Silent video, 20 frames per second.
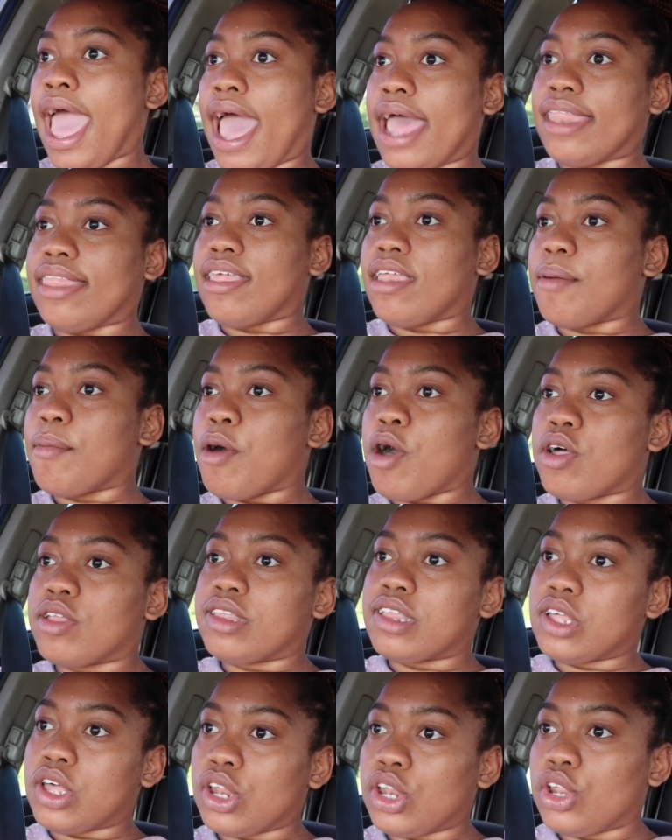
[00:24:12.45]
And then I'm
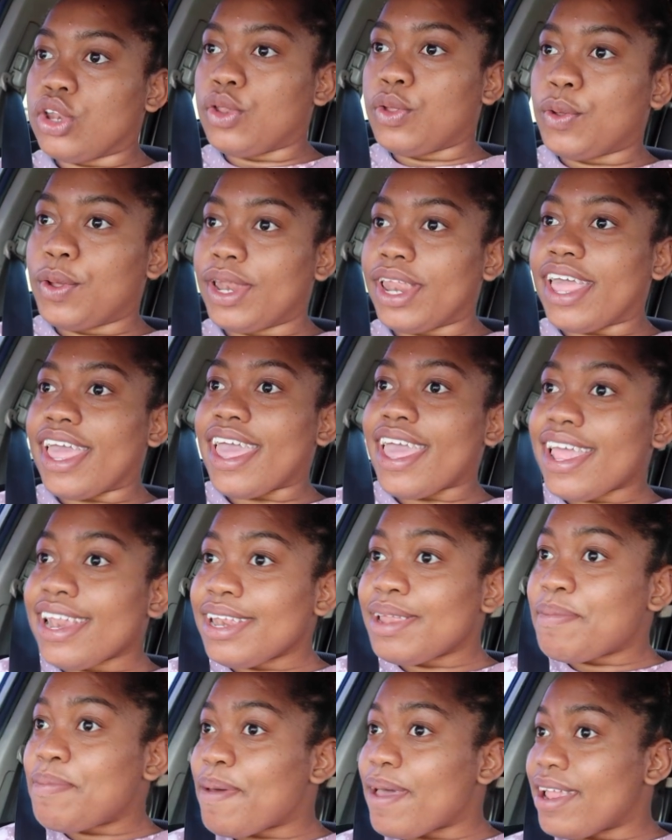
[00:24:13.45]
also going to do an
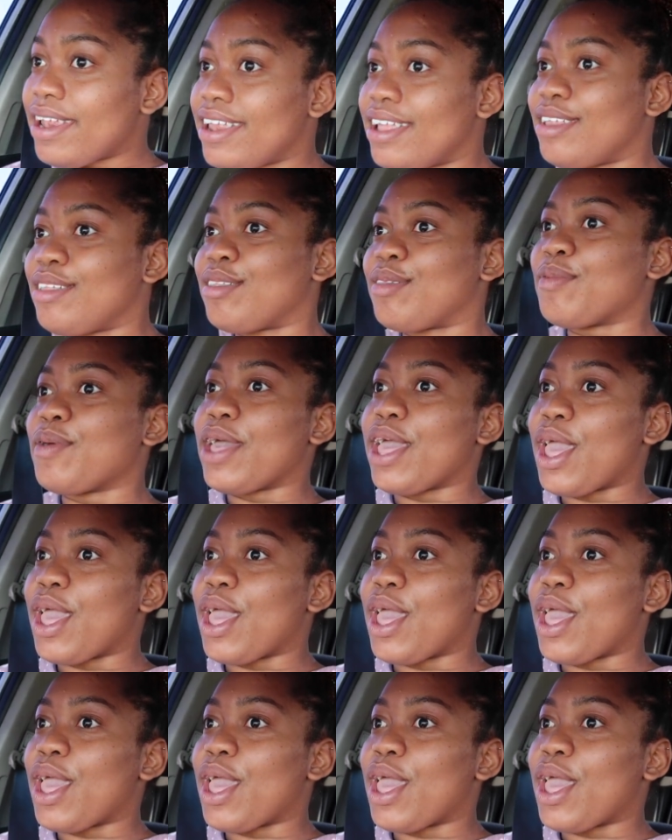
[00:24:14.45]
Independence